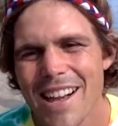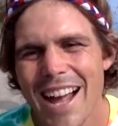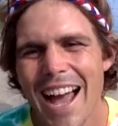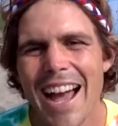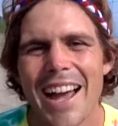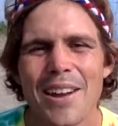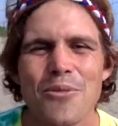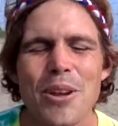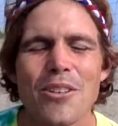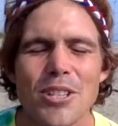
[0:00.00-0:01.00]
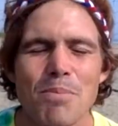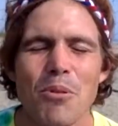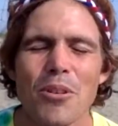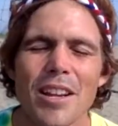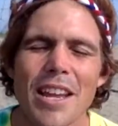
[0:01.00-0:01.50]
And we are
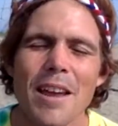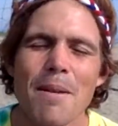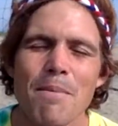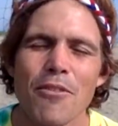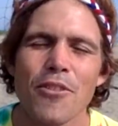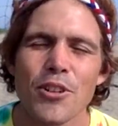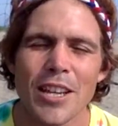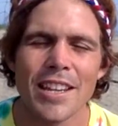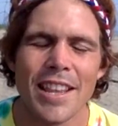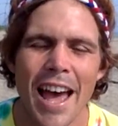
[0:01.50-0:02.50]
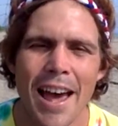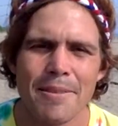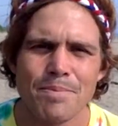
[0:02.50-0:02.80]
supporting him fully in that,